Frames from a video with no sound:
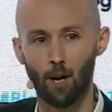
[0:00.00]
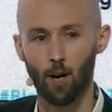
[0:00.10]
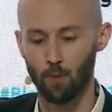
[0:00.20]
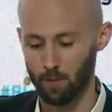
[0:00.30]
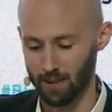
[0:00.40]

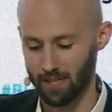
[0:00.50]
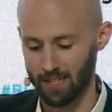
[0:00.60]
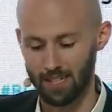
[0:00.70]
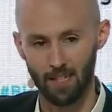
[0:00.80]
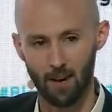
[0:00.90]
global
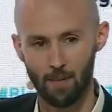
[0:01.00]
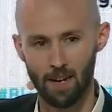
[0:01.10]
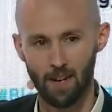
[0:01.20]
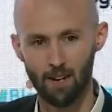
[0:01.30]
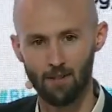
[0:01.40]
businesses are
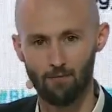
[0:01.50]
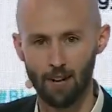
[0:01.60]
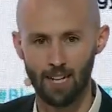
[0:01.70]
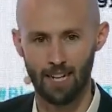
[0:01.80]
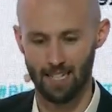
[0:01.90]
being
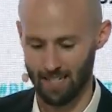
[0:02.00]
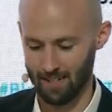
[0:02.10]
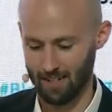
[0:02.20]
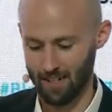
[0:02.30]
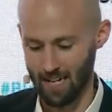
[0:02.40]
regulated
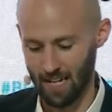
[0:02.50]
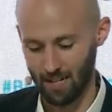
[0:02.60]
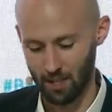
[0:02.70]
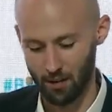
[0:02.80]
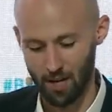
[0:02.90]
here
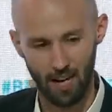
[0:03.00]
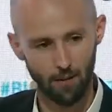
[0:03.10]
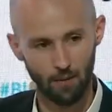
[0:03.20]
in the U.K.,